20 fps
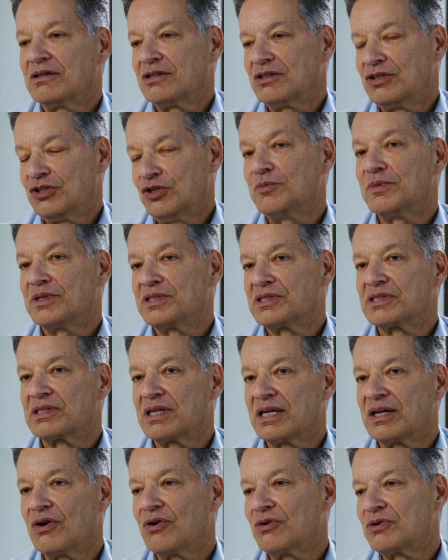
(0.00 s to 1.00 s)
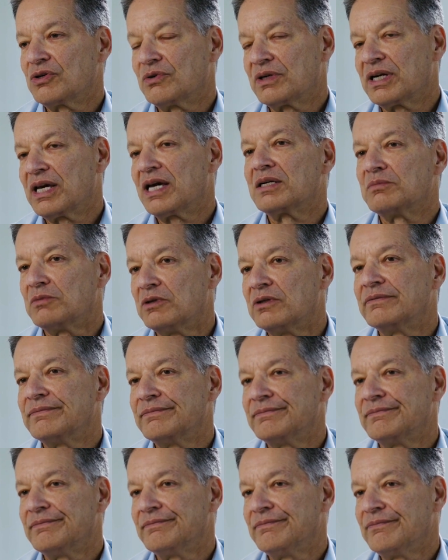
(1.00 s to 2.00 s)
humans and go to an animal
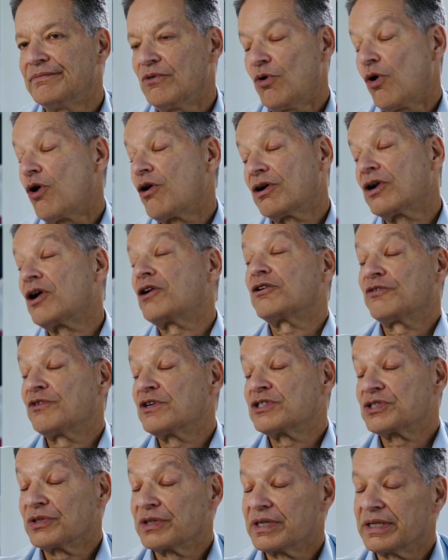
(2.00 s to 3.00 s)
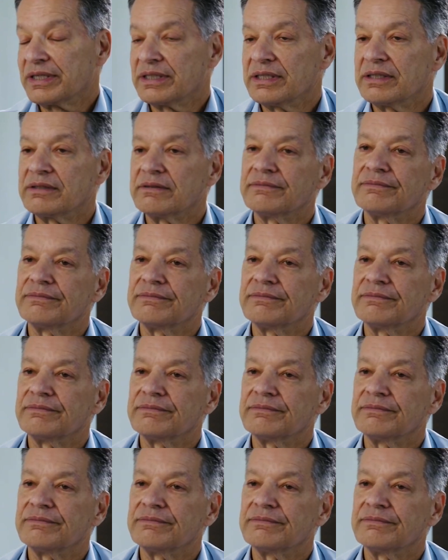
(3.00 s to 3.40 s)
or an artificial kidney.